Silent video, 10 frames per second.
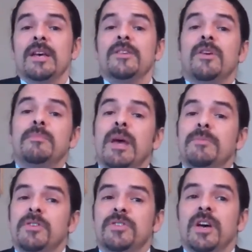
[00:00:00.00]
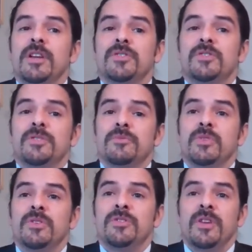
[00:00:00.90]
Sometimes a judge,
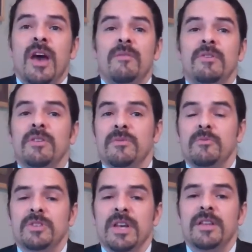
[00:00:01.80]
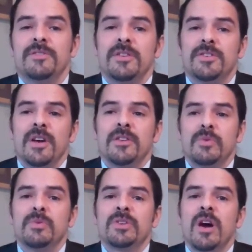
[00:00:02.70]
we used to have these in Wisconsin, a judge,
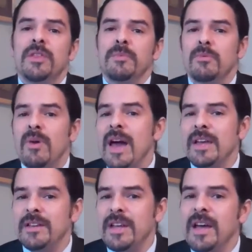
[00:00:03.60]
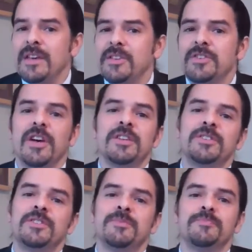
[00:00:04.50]
we would call them the rocket docket
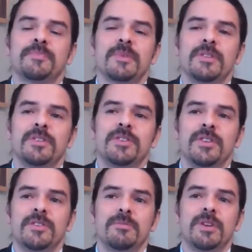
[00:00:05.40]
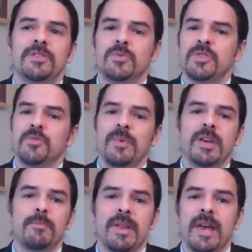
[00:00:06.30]
judges. Some judges would just
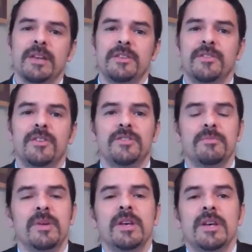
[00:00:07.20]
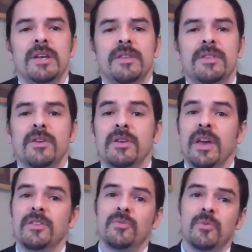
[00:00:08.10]
make a blanket decision that their
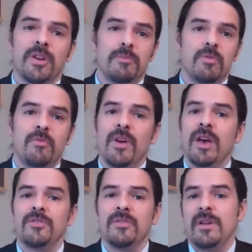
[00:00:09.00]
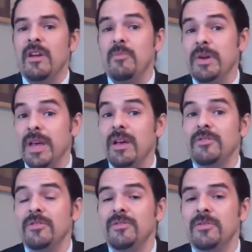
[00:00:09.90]
cases were going to move faster than everybody
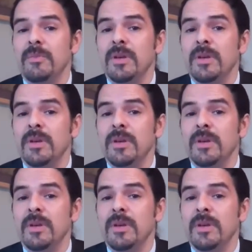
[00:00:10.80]
else's.